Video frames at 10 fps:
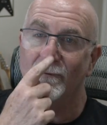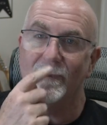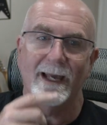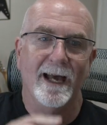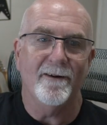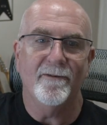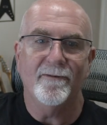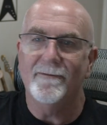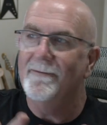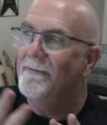We
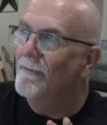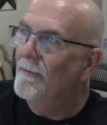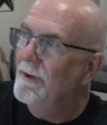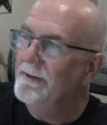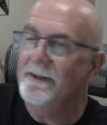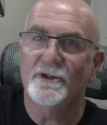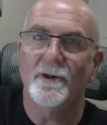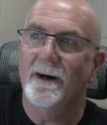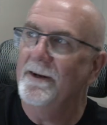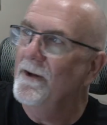have the
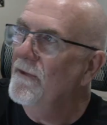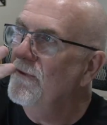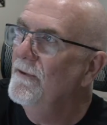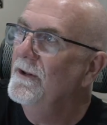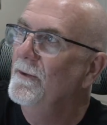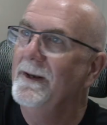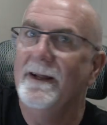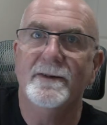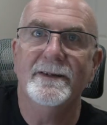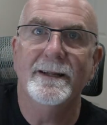shot through the
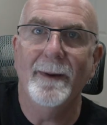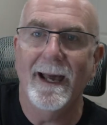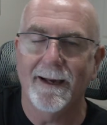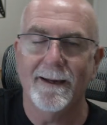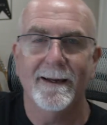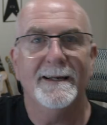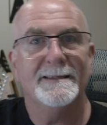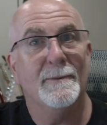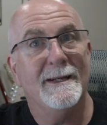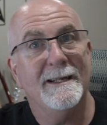window to the bank,
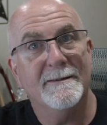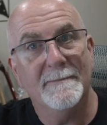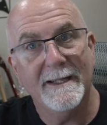so we need them